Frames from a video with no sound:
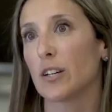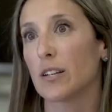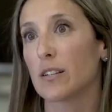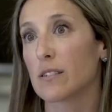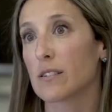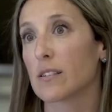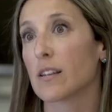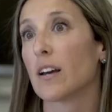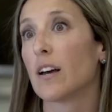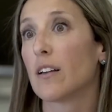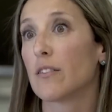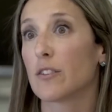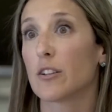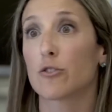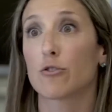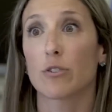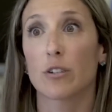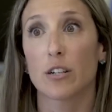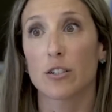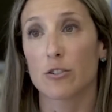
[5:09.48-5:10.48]
is the
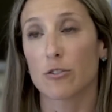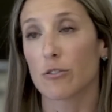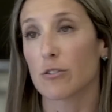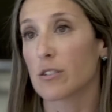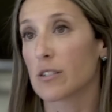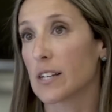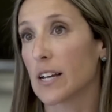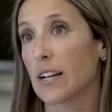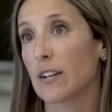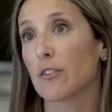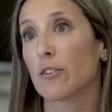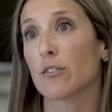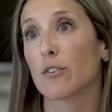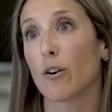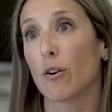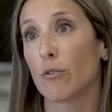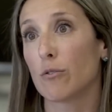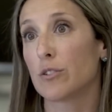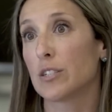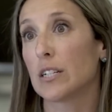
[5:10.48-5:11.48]
traditional standard
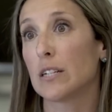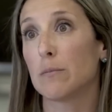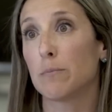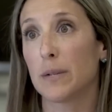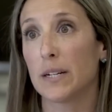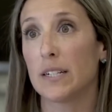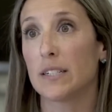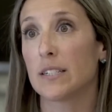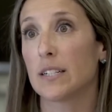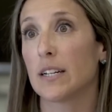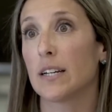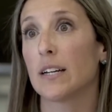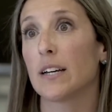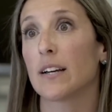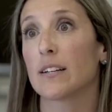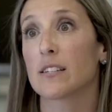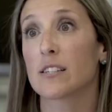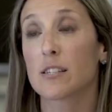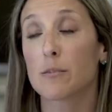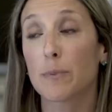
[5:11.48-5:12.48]
OT, PT,
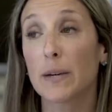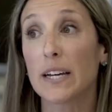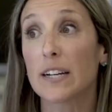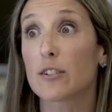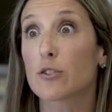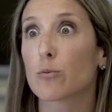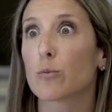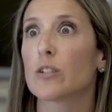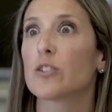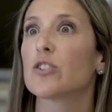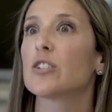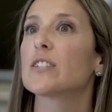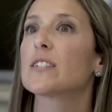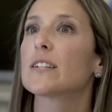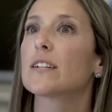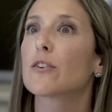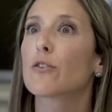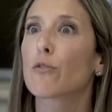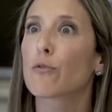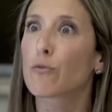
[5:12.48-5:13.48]
and speech, which is
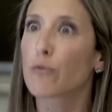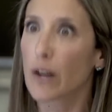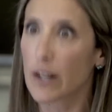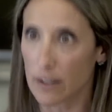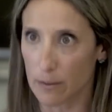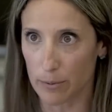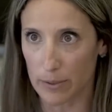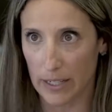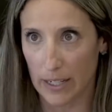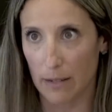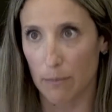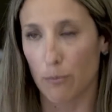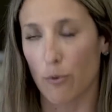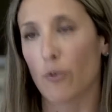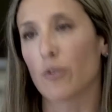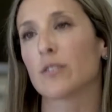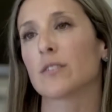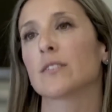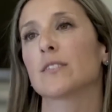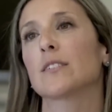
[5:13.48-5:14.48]
incredibly
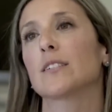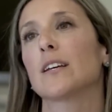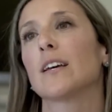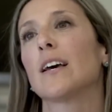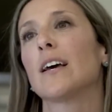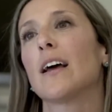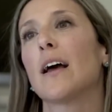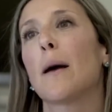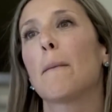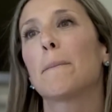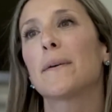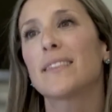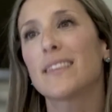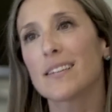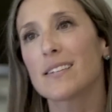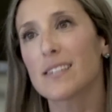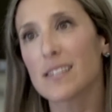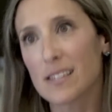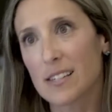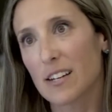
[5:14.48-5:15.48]
important. Mm -hmm. But
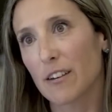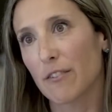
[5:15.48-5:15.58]
this is